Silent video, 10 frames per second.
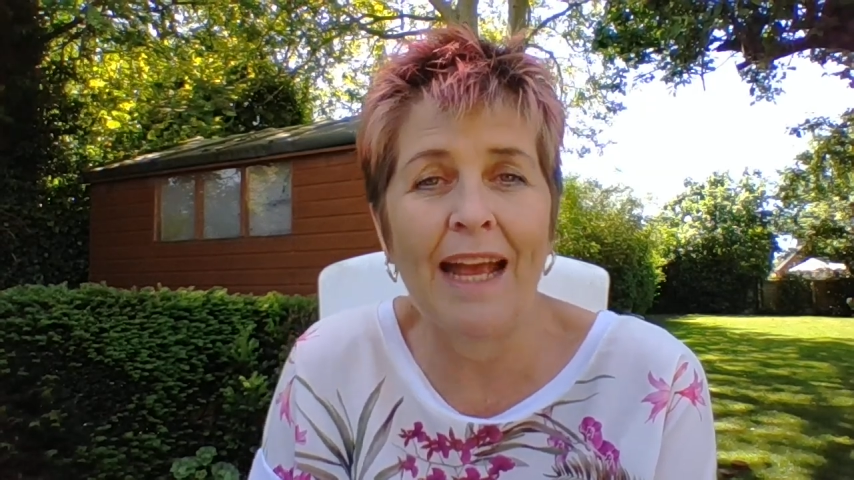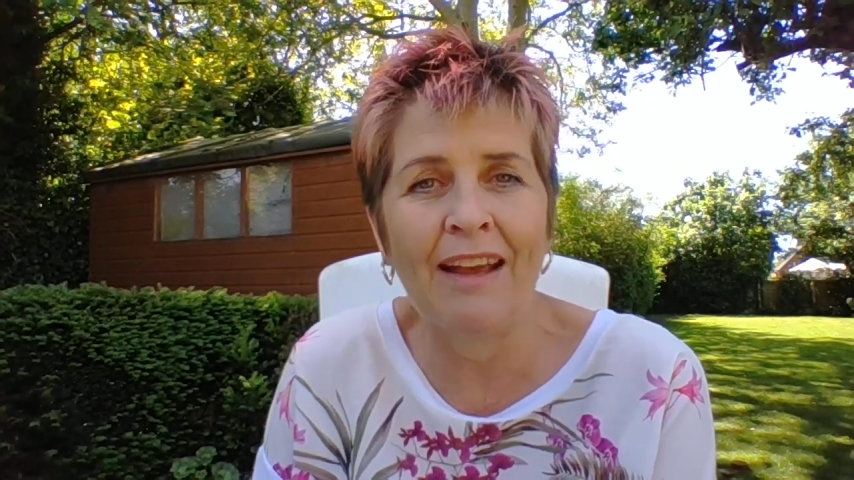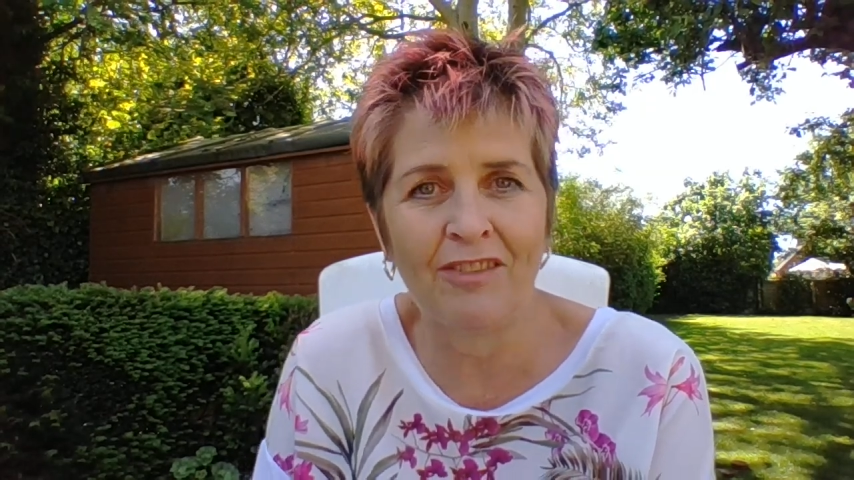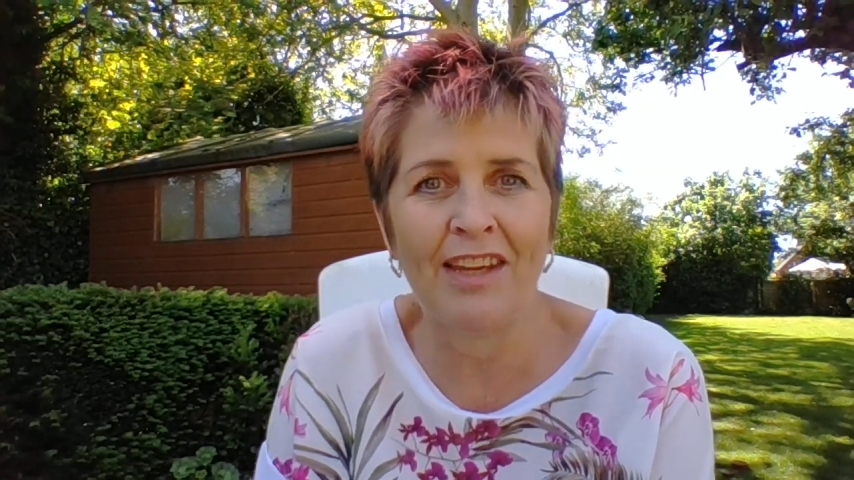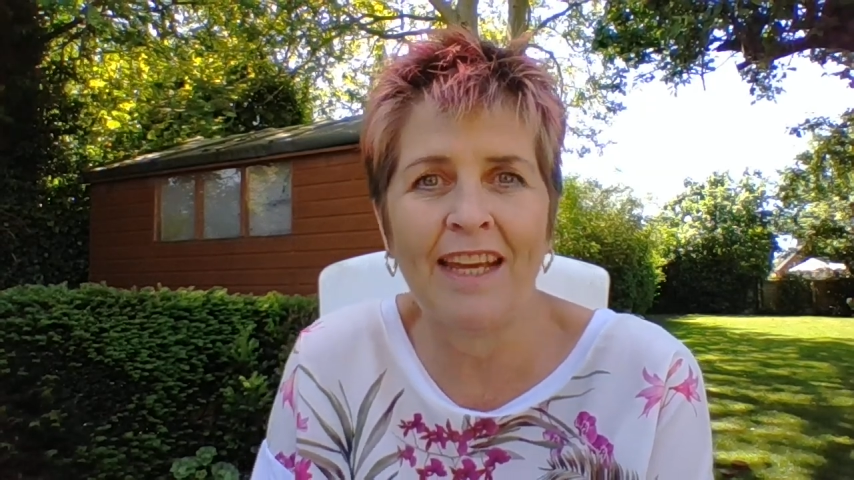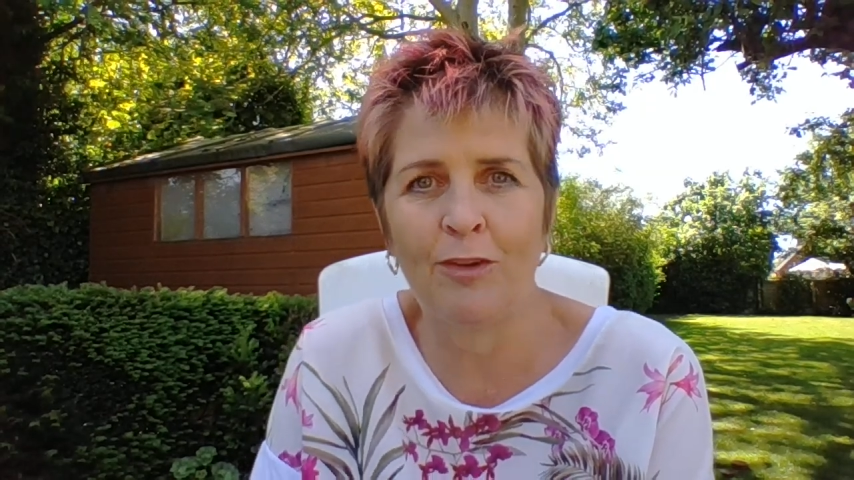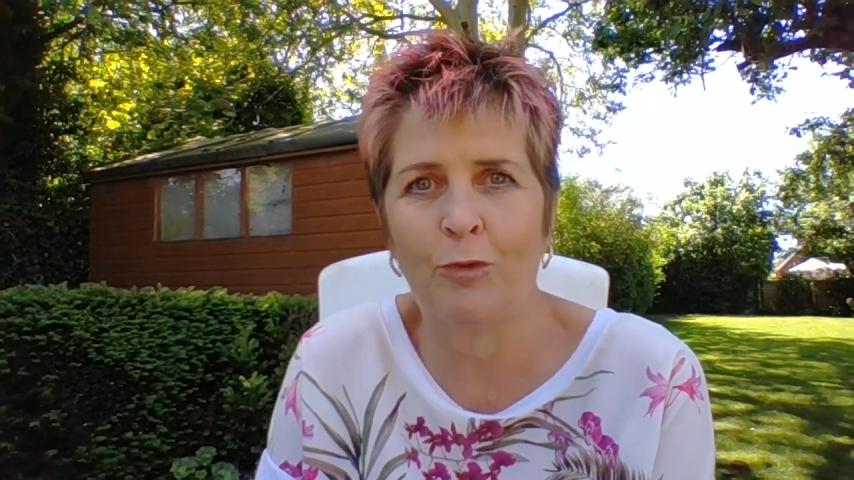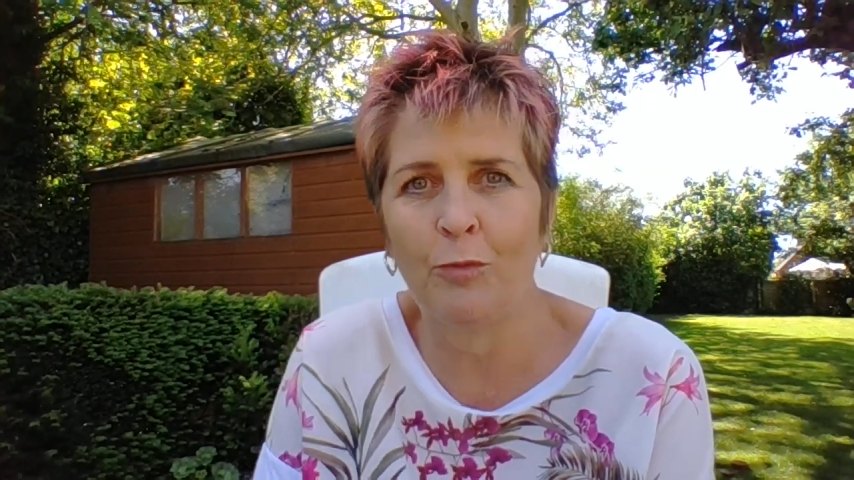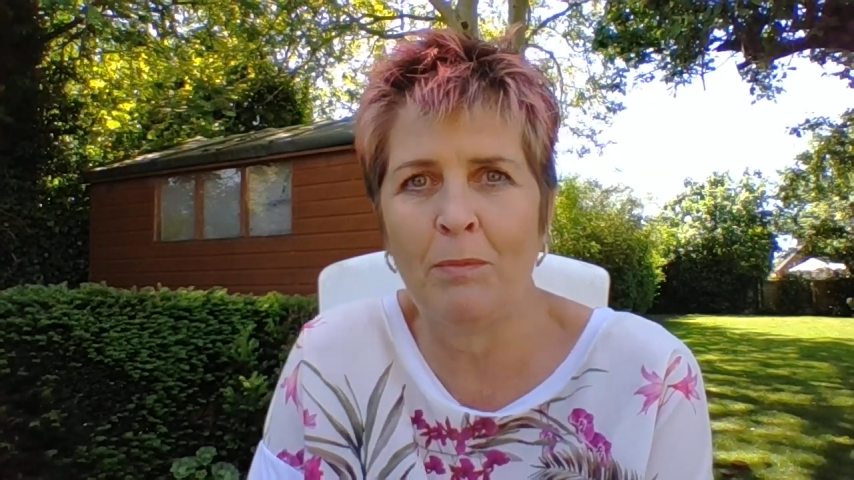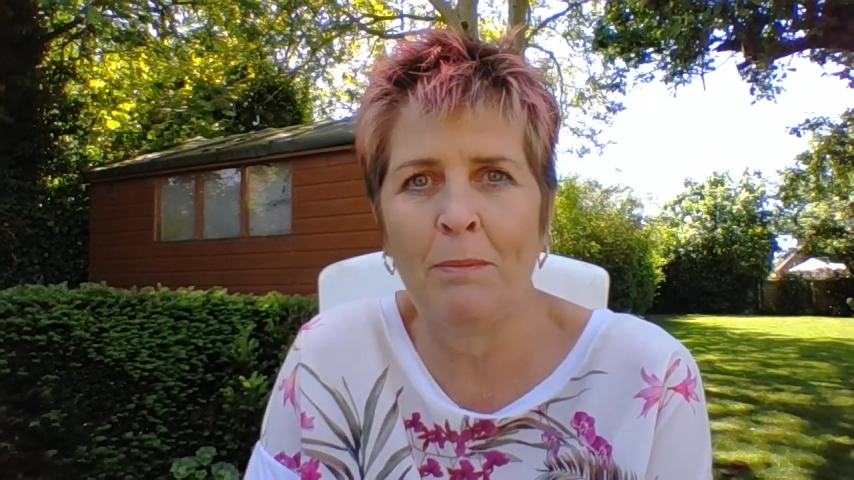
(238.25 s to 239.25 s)
as he had
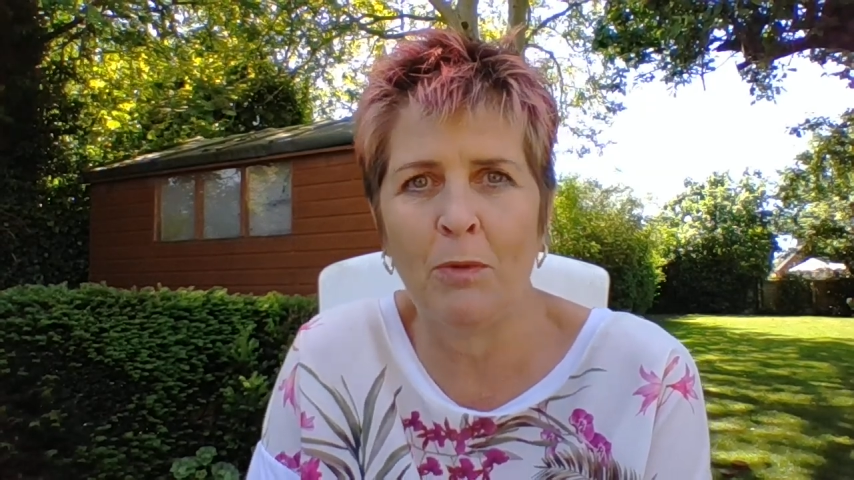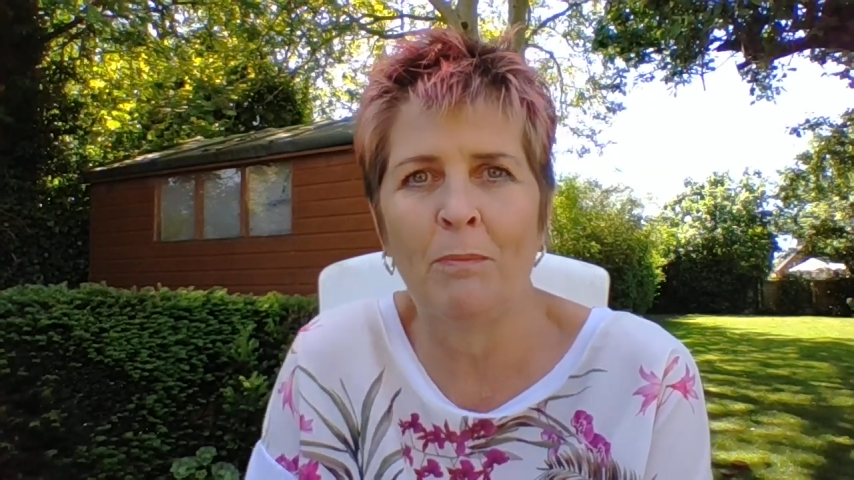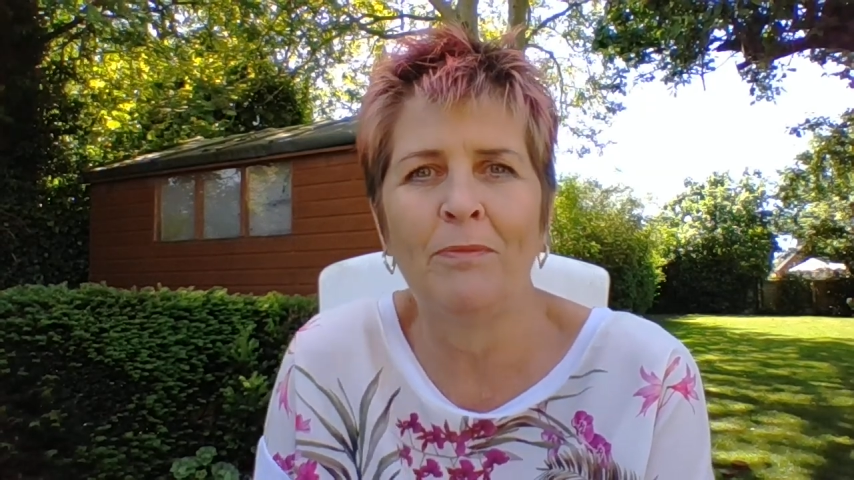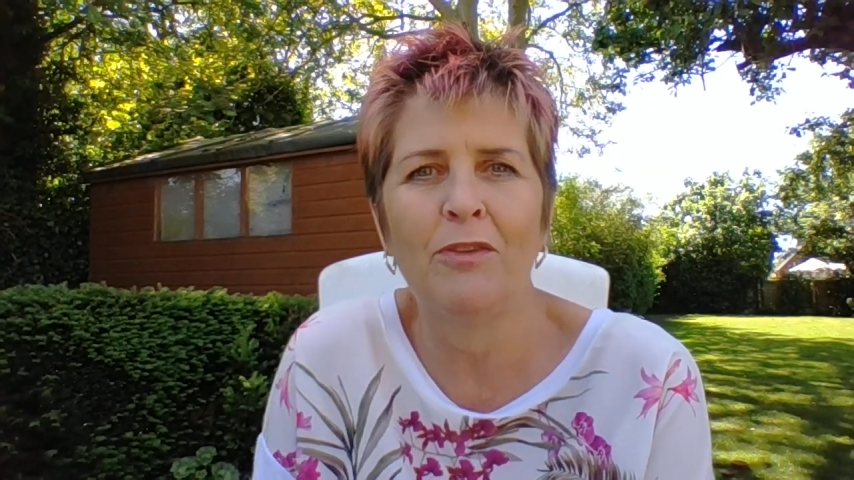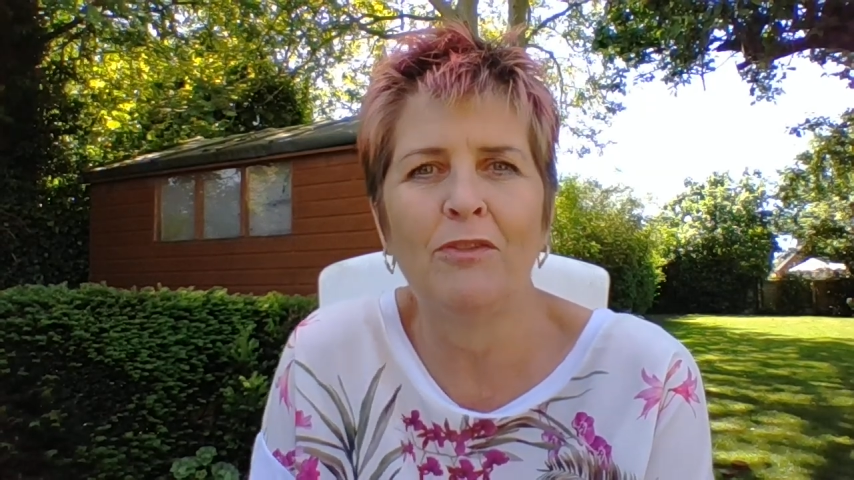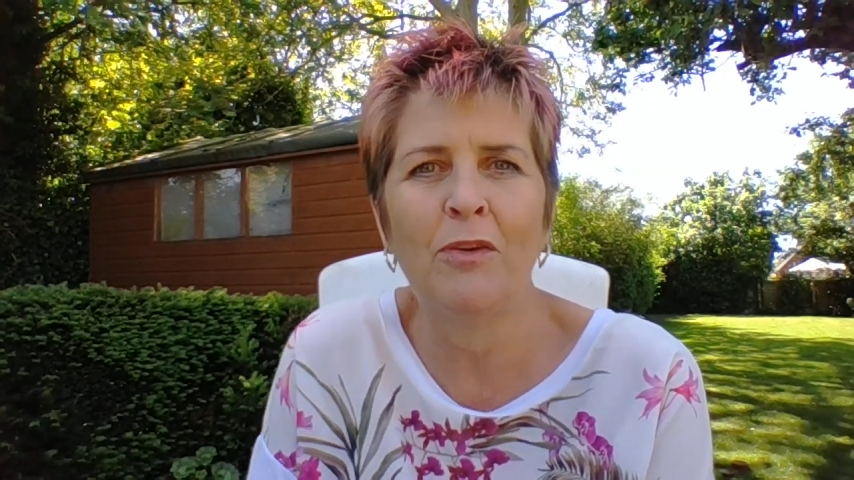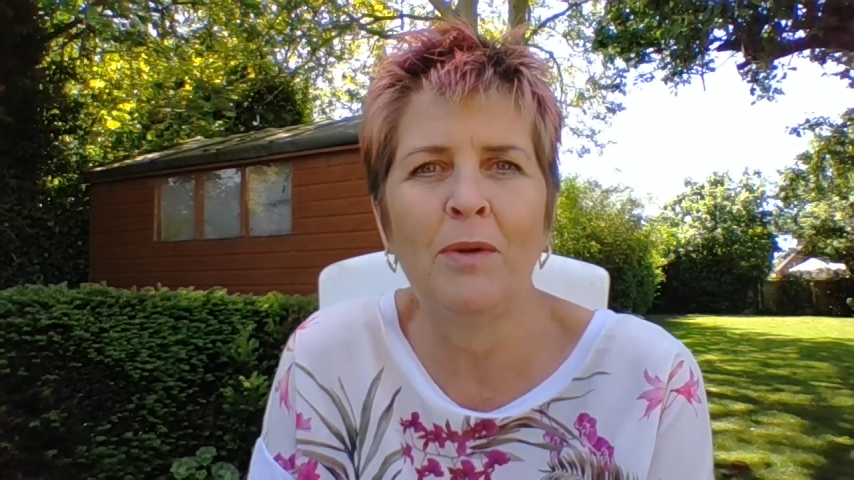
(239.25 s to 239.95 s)
done my mum. So